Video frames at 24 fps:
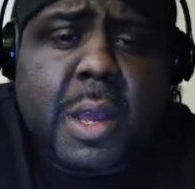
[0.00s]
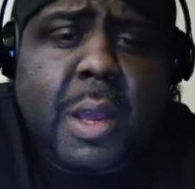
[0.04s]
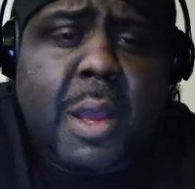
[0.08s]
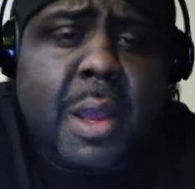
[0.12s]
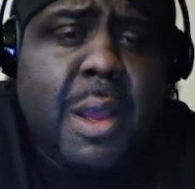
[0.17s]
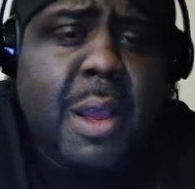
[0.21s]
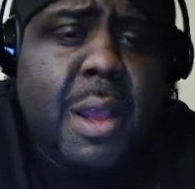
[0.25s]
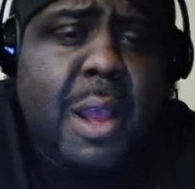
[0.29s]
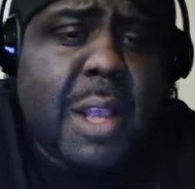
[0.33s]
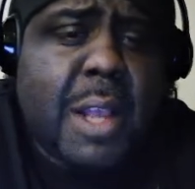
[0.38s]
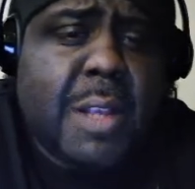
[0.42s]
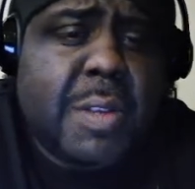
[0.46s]

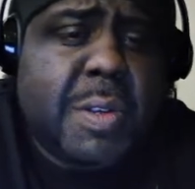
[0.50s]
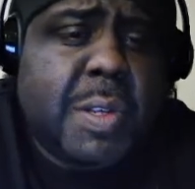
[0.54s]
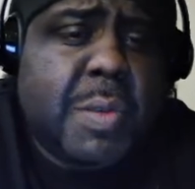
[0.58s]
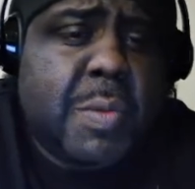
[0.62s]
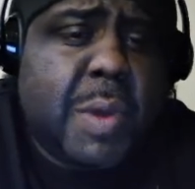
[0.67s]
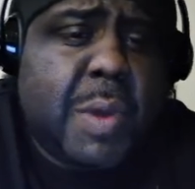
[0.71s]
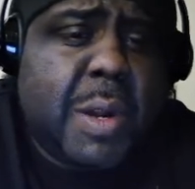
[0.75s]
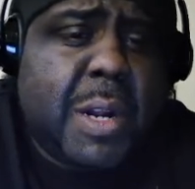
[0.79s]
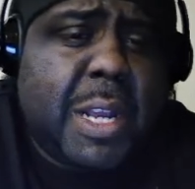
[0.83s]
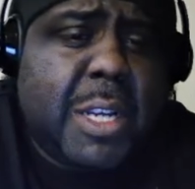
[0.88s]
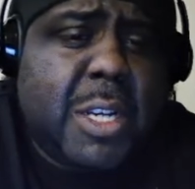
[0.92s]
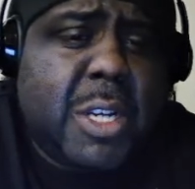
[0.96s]
That's the reason why
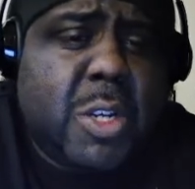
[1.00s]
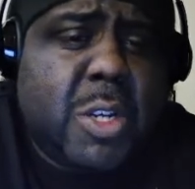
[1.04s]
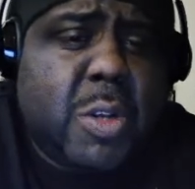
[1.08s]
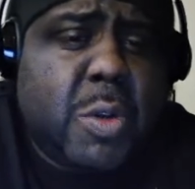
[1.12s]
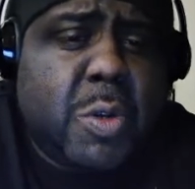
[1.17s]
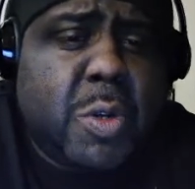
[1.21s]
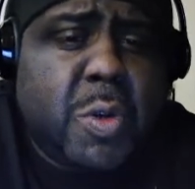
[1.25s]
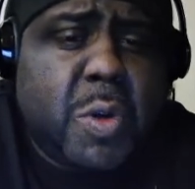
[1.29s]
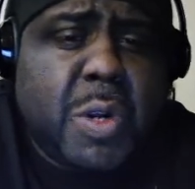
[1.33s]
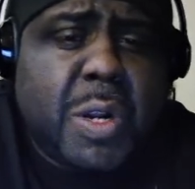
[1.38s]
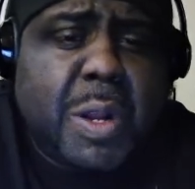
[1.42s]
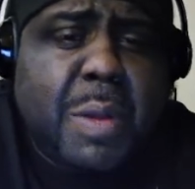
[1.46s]
they shoot you
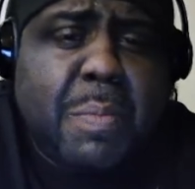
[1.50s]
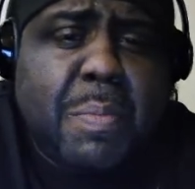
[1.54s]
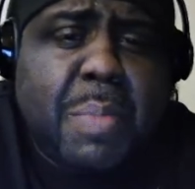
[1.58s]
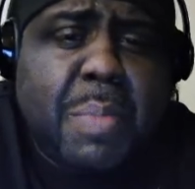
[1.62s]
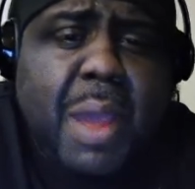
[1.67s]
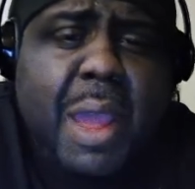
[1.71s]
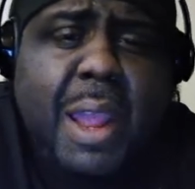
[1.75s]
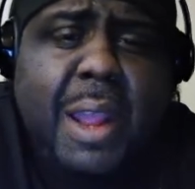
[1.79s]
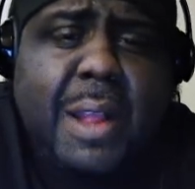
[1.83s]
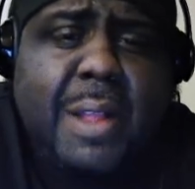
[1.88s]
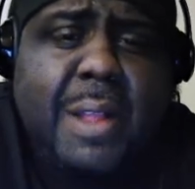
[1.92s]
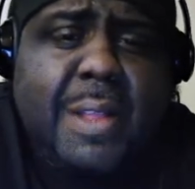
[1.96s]
in the back
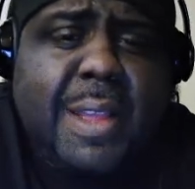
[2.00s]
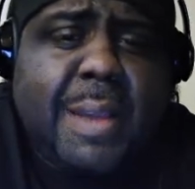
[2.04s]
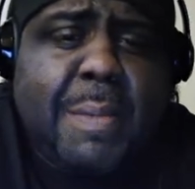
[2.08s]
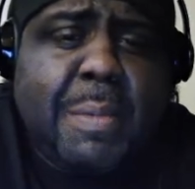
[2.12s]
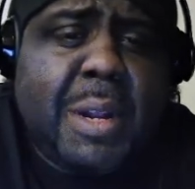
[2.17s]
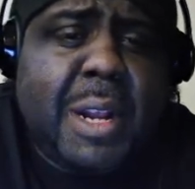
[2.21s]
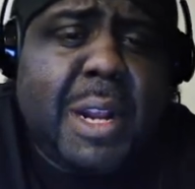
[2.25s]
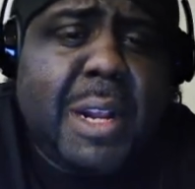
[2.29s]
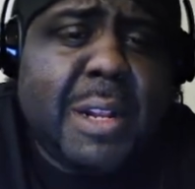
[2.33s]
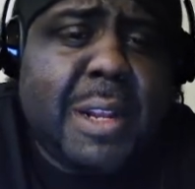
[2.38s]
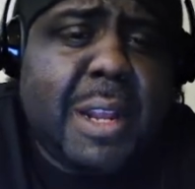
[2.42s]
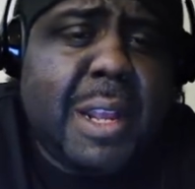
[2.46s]
claiming
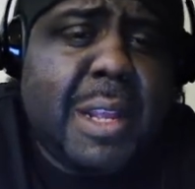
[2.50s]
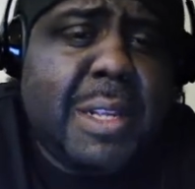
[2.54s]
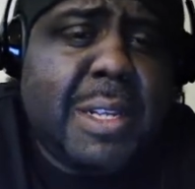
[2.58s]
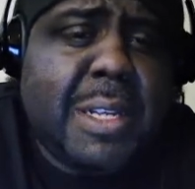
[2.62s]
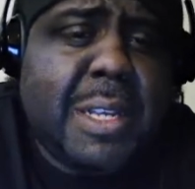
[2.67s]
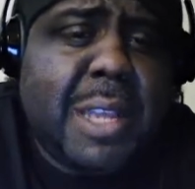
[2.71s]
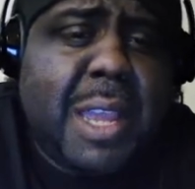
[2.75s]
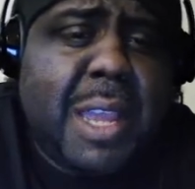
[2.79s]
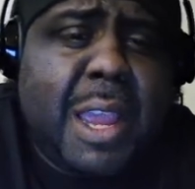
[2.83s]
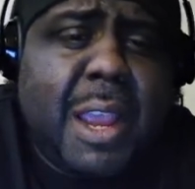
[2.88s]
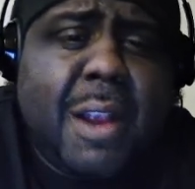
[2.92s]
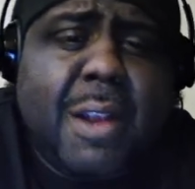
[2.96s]
that they
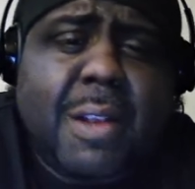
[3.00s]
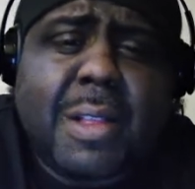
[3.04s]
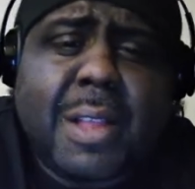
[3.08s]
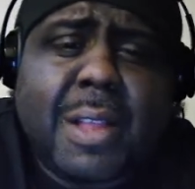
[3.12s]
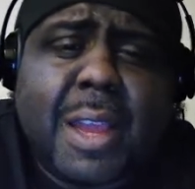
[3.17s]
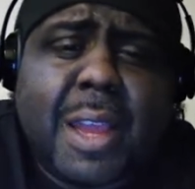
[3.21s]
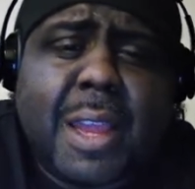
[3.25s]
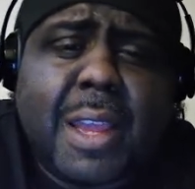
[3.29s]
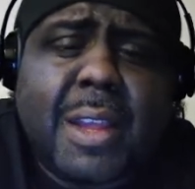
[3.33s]
scared. Like,